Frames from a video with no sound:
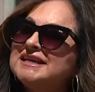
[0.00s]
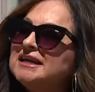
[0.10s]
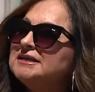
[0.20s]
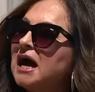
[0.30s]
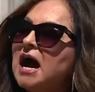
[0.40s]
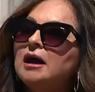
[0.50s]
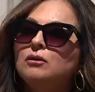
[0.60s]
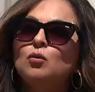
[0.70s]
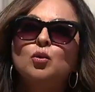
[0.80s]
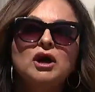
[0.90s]
he not
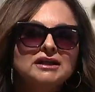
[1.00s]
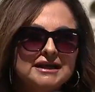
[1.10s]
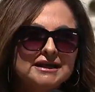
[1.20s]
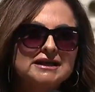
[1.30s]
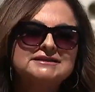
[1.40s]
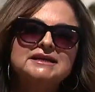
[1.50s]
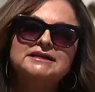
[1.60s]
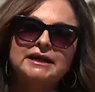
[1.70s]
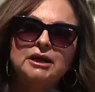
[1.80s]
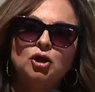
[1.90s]
willing to
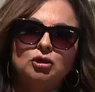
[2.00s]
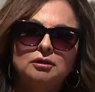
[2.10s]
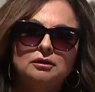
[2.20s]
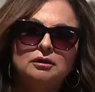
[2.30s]
kill?